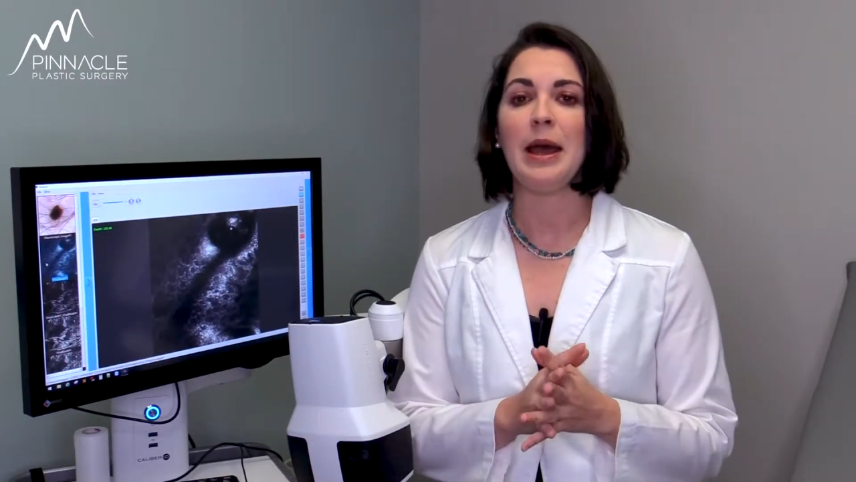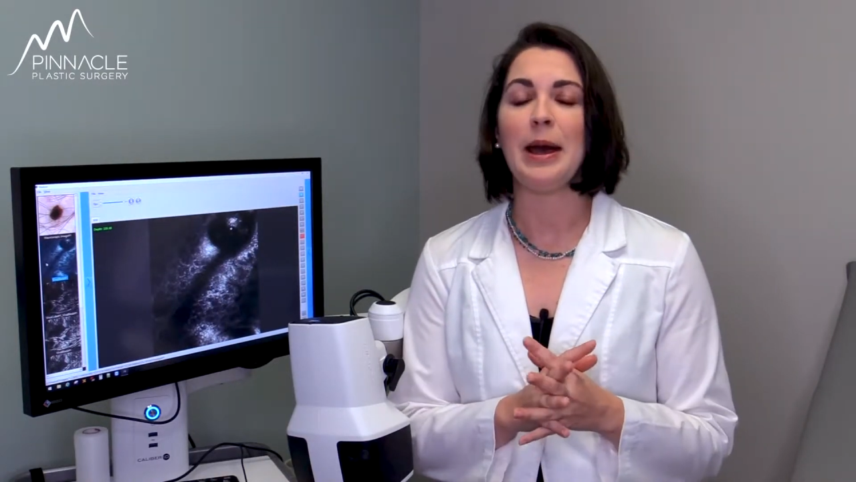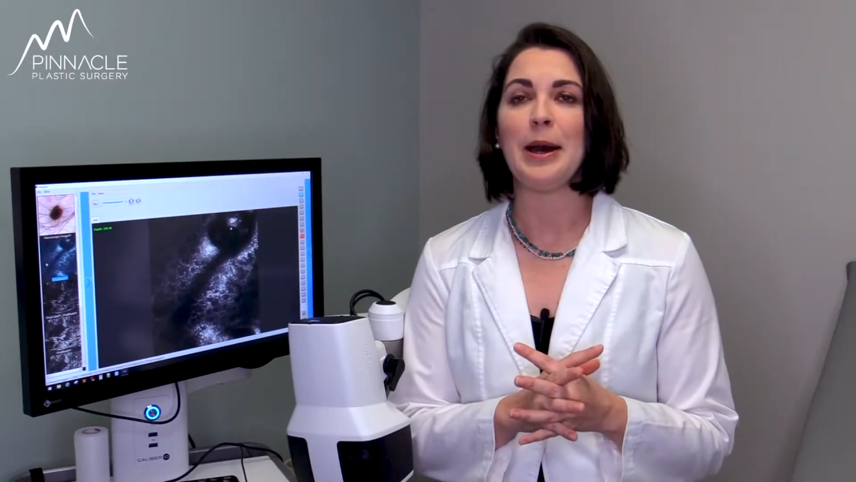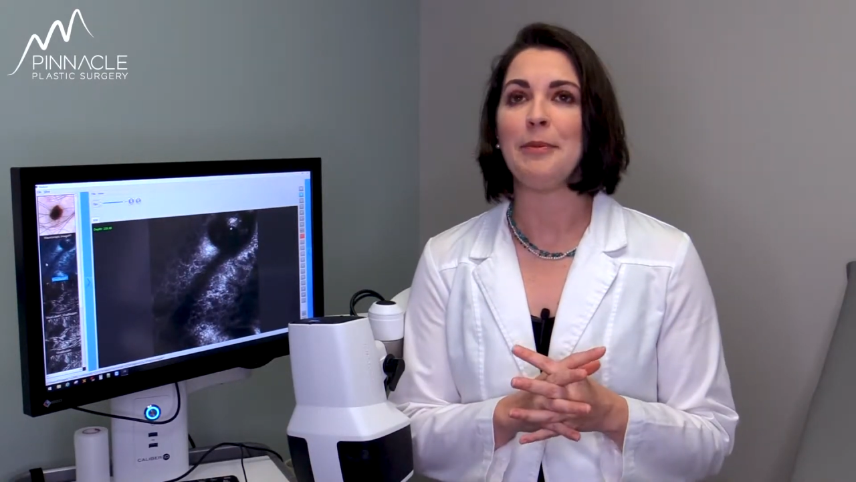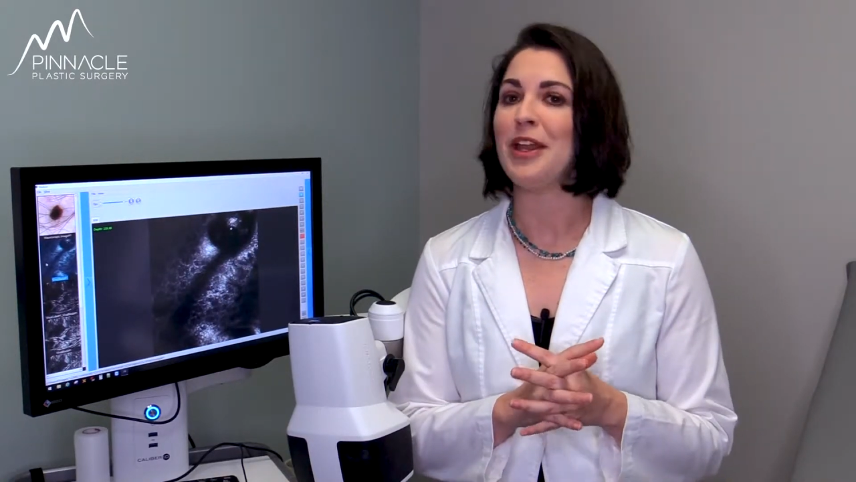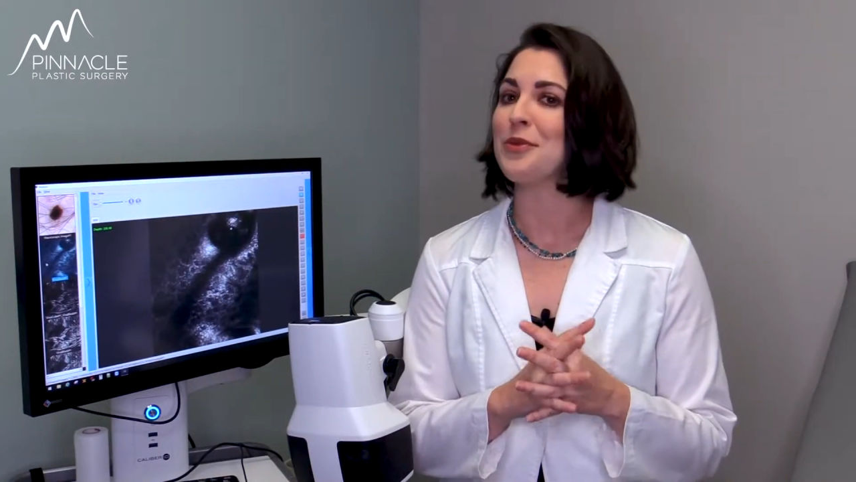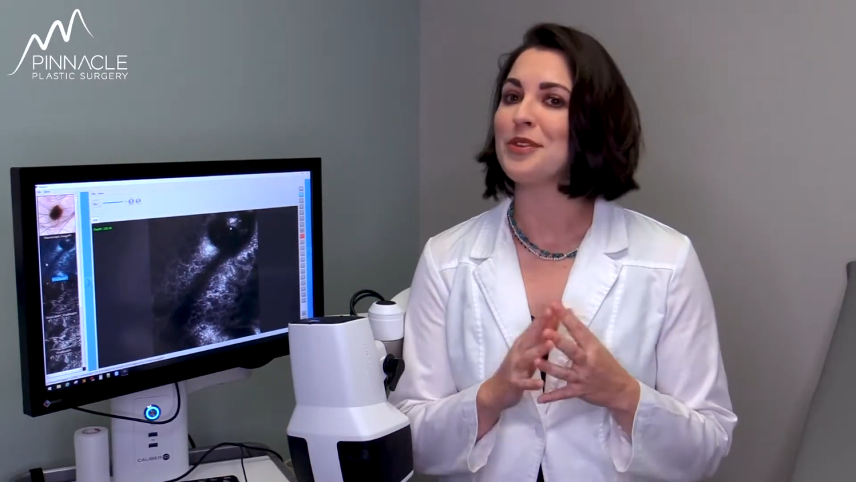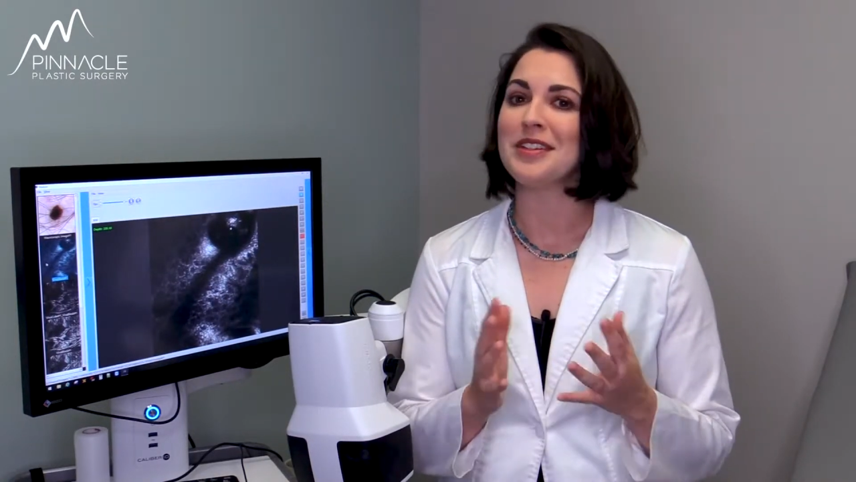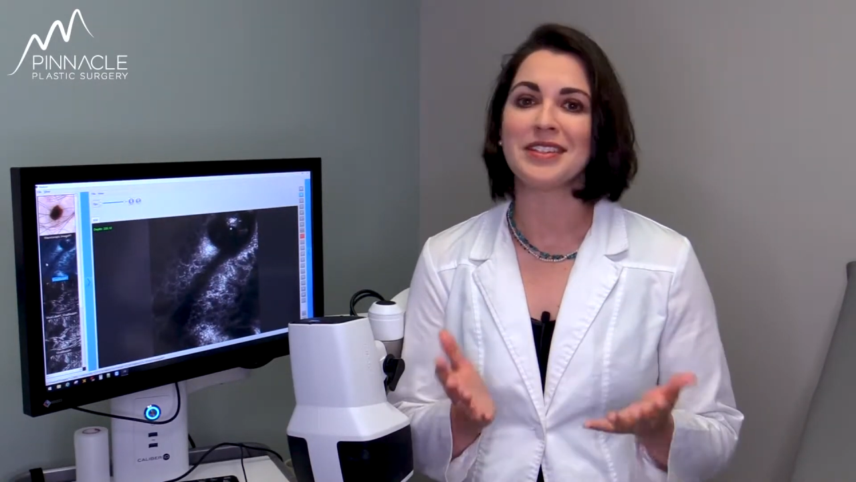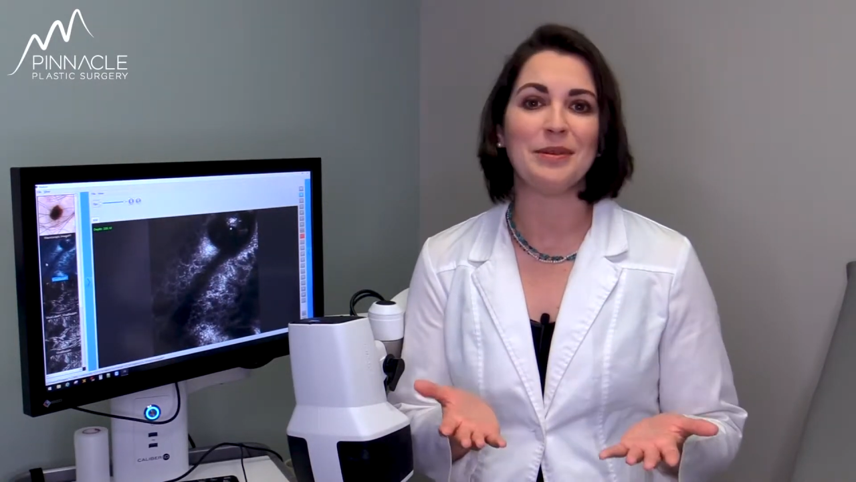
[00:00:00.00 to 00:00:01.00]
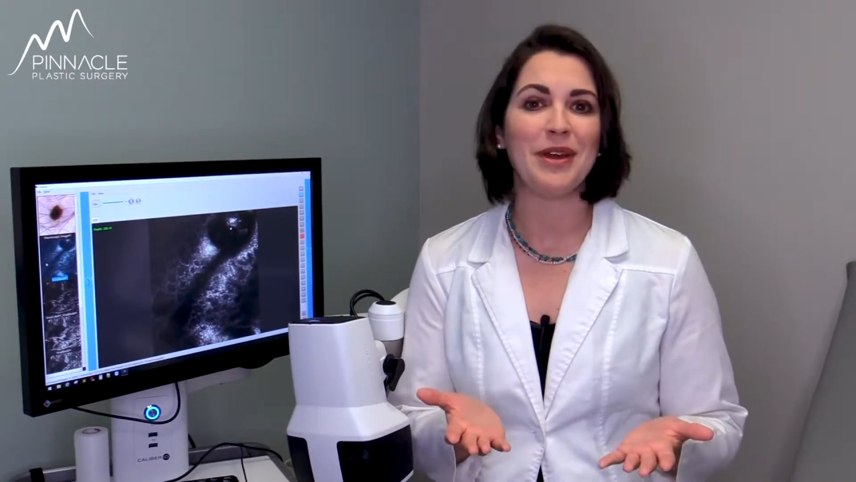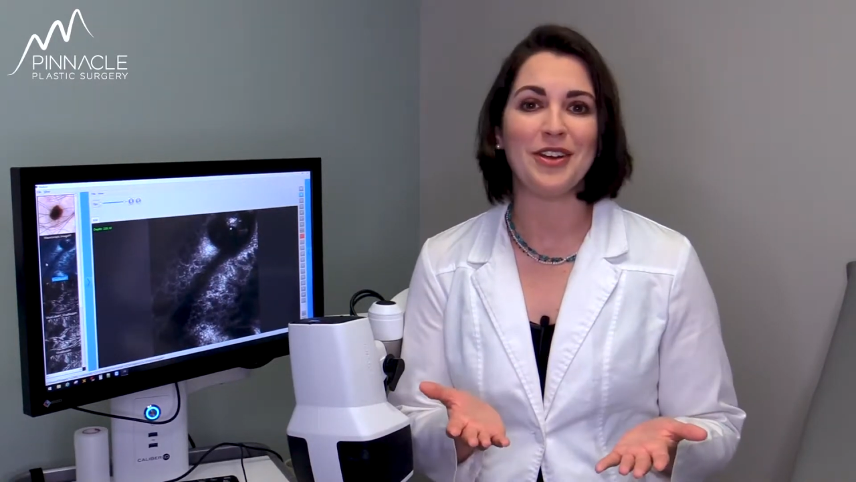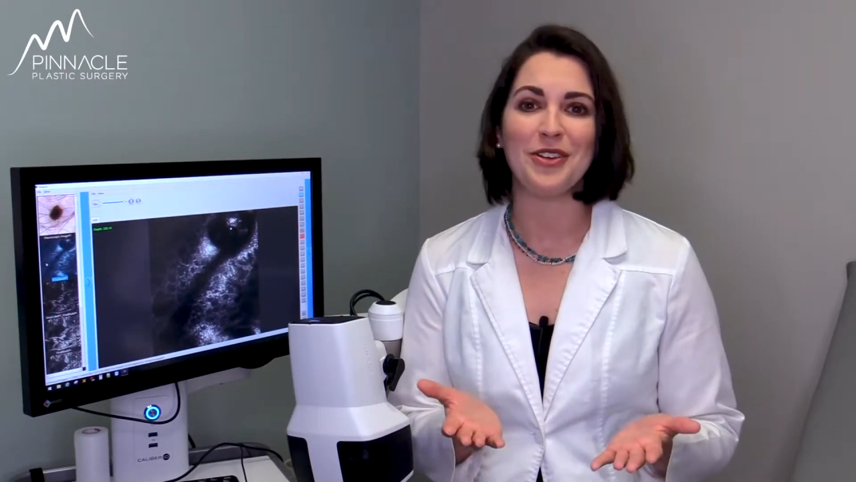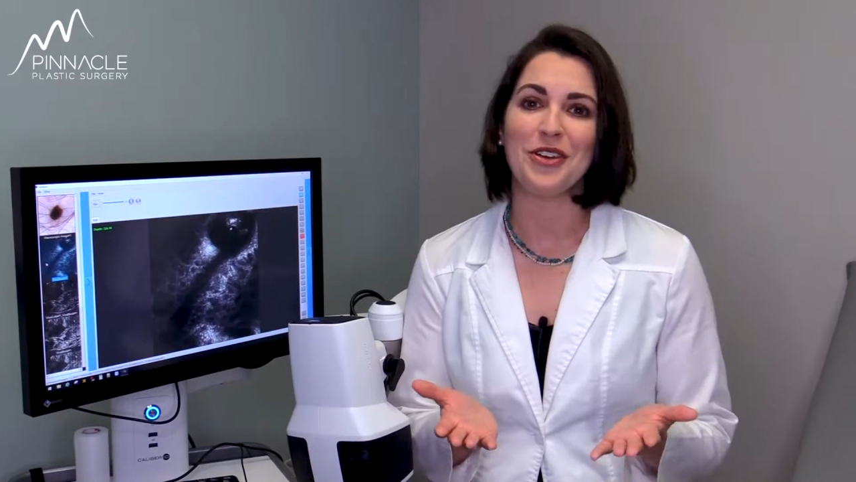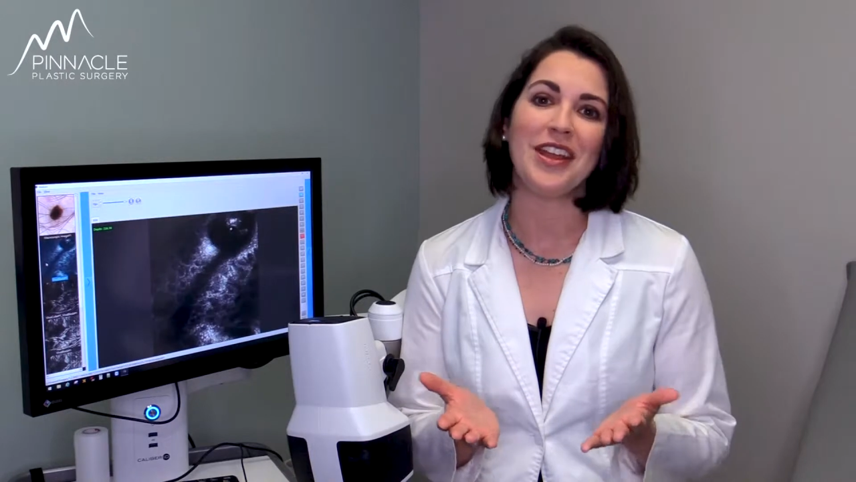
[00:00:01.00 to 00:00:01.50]
And it really doesn't
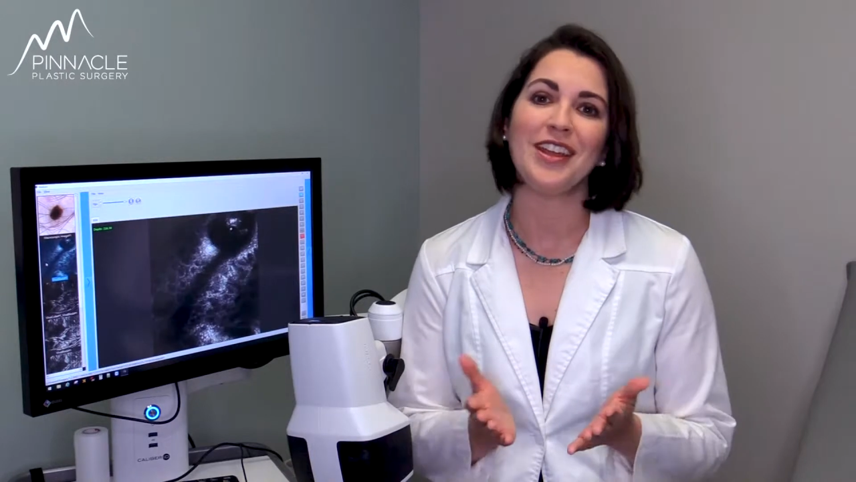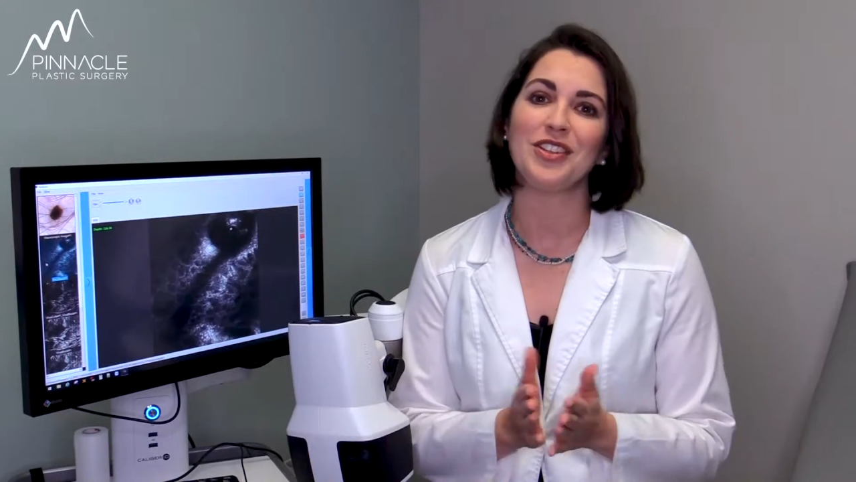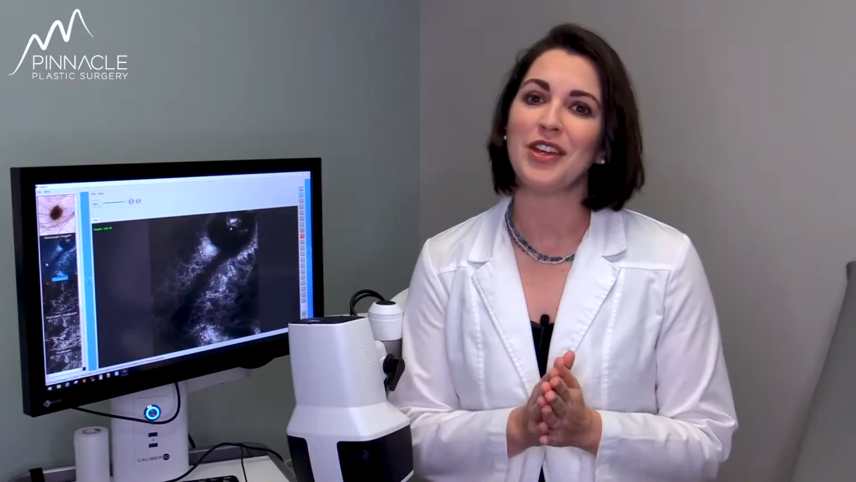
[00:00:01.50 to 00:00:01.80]
matter your age.